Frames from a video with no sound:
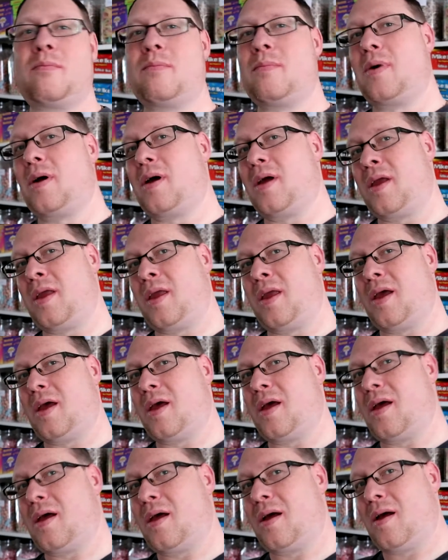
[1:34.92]
But
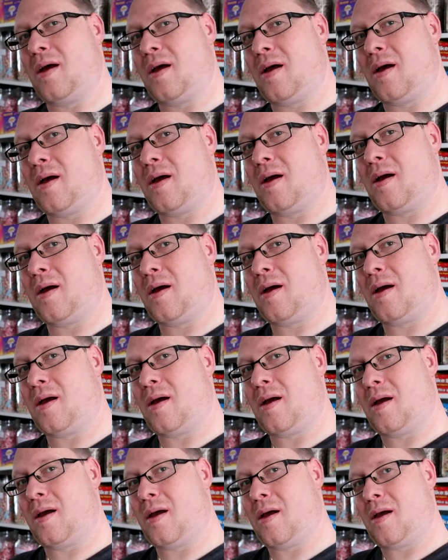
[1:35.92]
yeah,
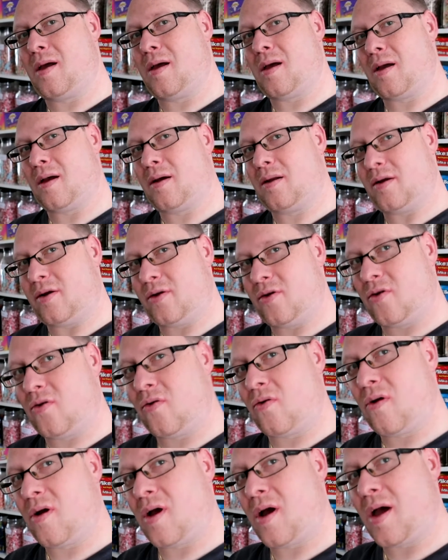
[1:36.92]
gonna
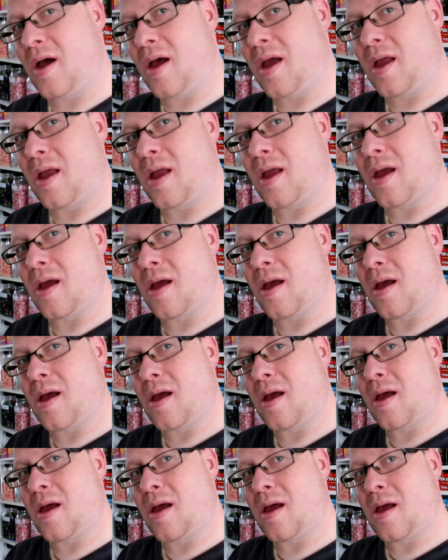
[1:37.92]
try
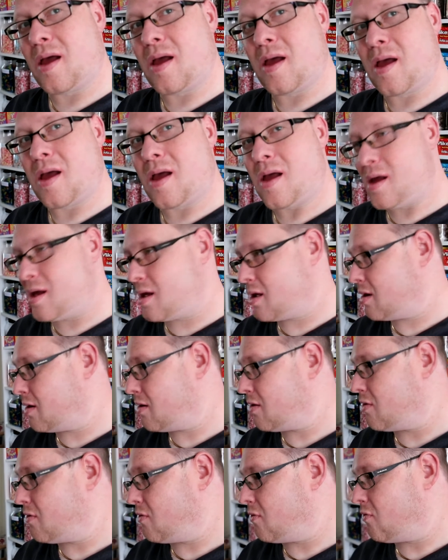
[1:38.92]

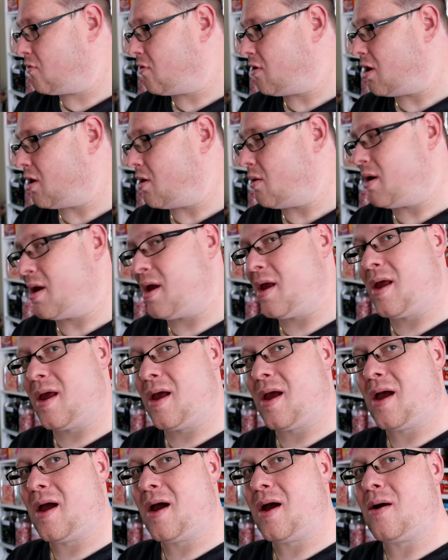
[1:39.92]
and grow it
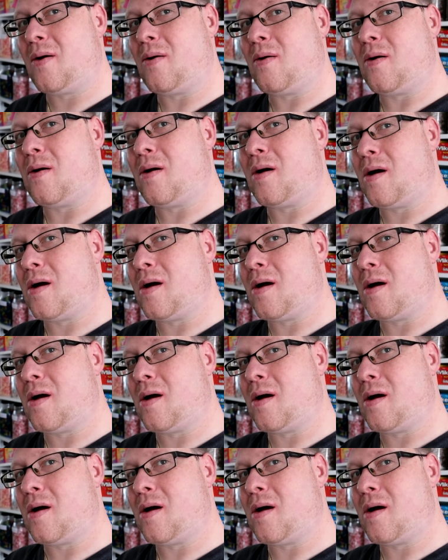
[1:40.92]
out.